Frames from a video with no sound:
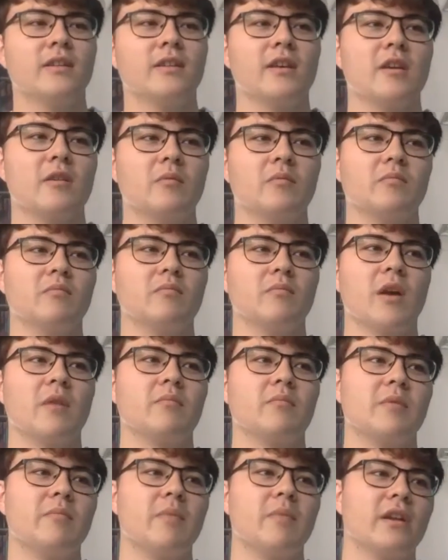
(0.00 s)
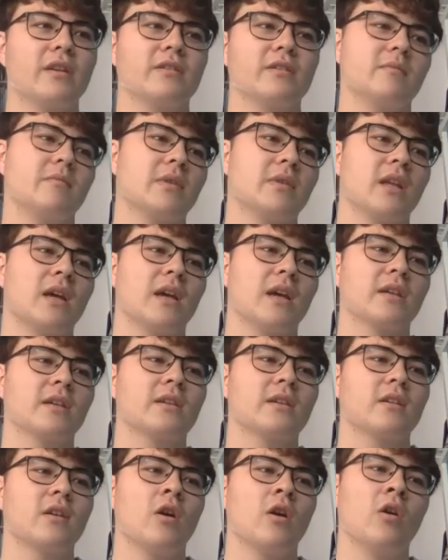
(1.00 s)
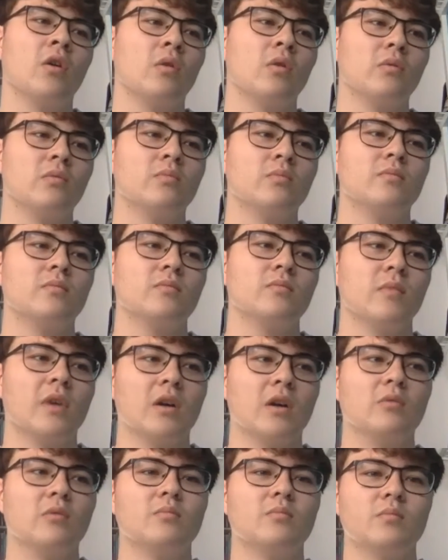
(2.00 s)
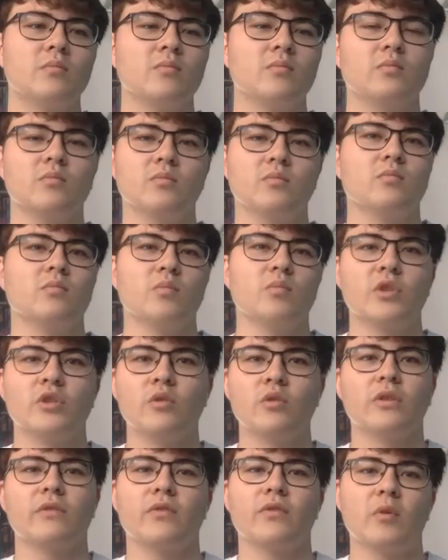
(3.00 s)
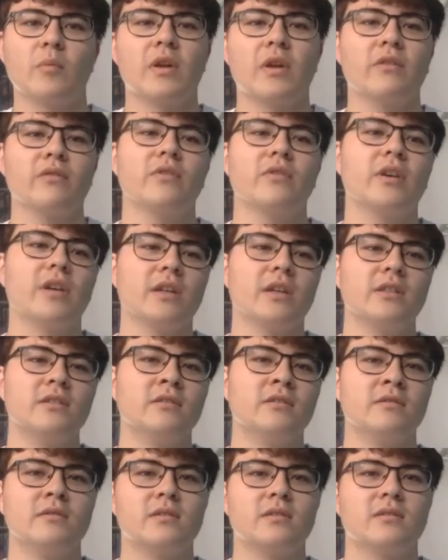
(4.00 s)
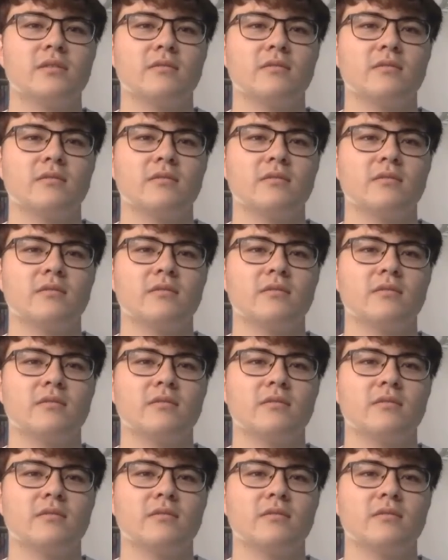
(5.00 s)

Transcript: It might be better to be like, oh, well, we're doing it for your benefit, and